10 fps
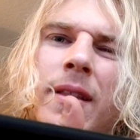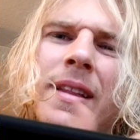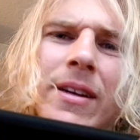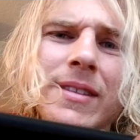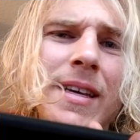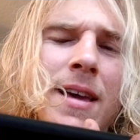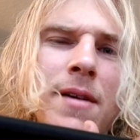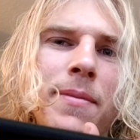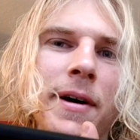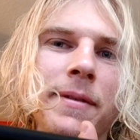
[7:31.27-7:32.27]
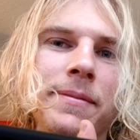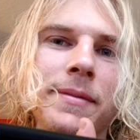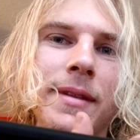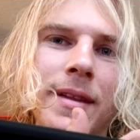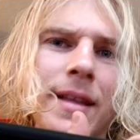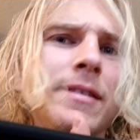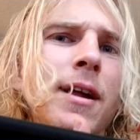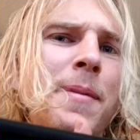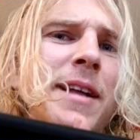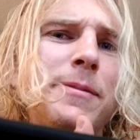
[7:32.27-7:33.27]
A little tingy, but it's
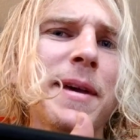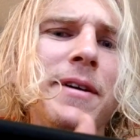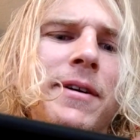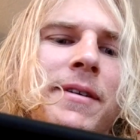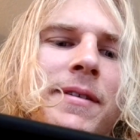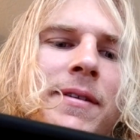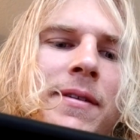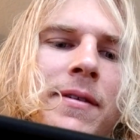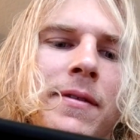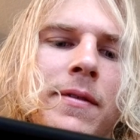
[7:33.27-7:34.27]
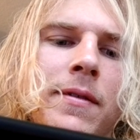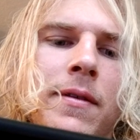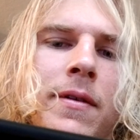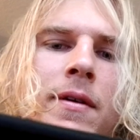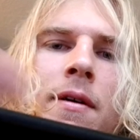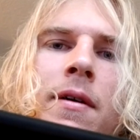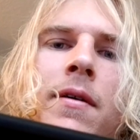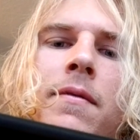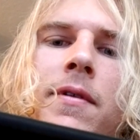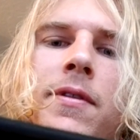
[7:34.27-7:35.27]
not a bad speaker.
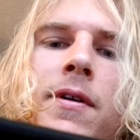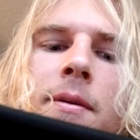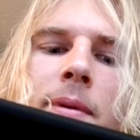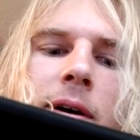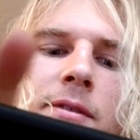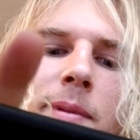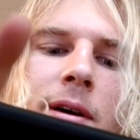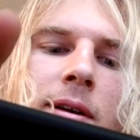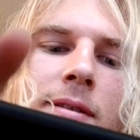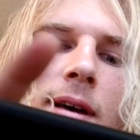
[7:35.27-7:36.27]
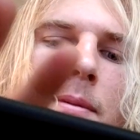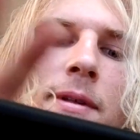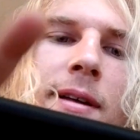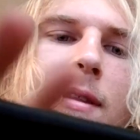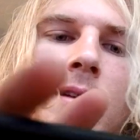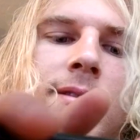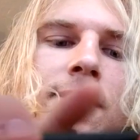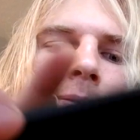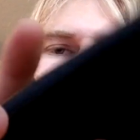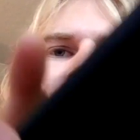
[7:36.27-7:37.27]
For 30 bucks being on a tablet like
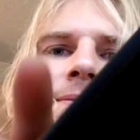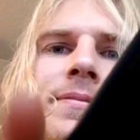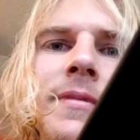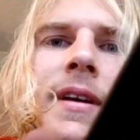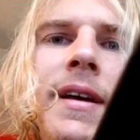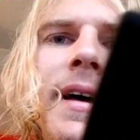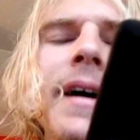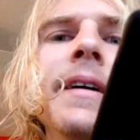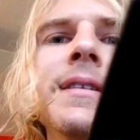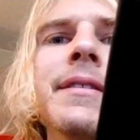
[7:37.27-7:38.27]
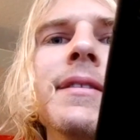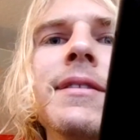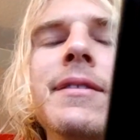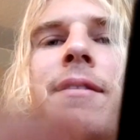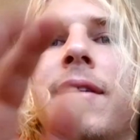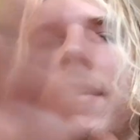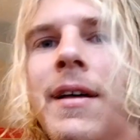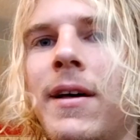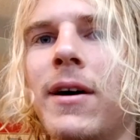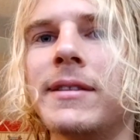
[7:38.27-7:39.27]
this, heck,
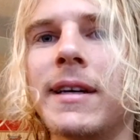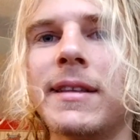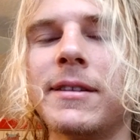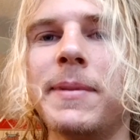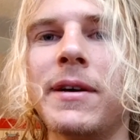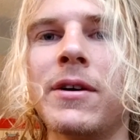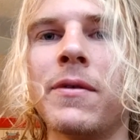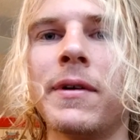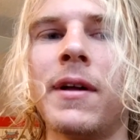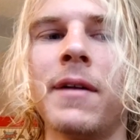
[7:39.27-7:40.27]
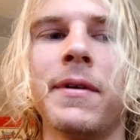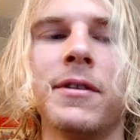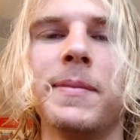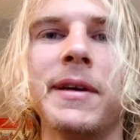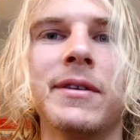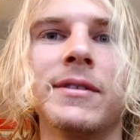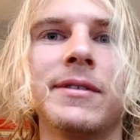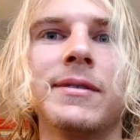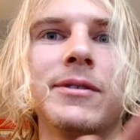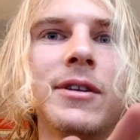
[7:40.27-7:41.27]
I'll take that speaker over a lot of other
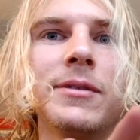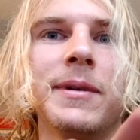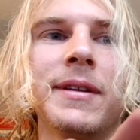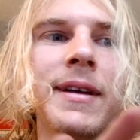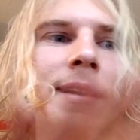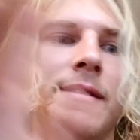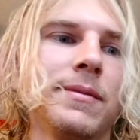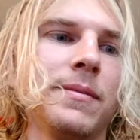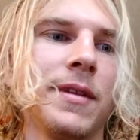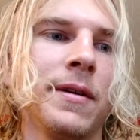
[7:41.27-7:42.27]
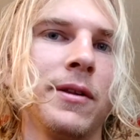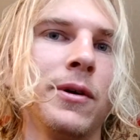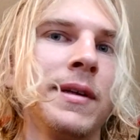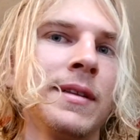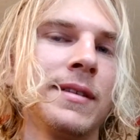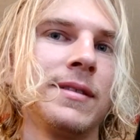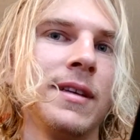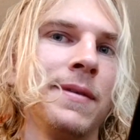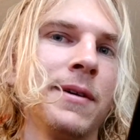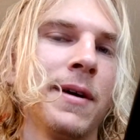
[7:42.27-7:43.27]
speakers, trust me on that. Including this
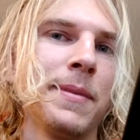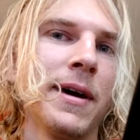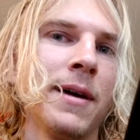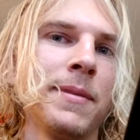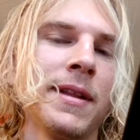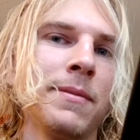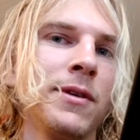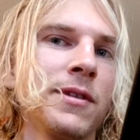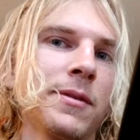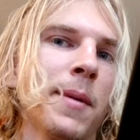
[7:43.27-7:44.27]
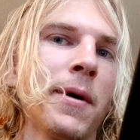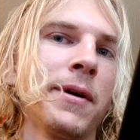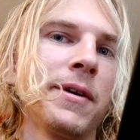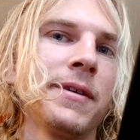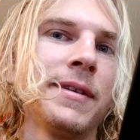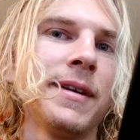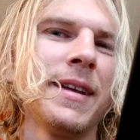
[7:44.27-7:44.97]
TV right behind me that I'm using as my monitor.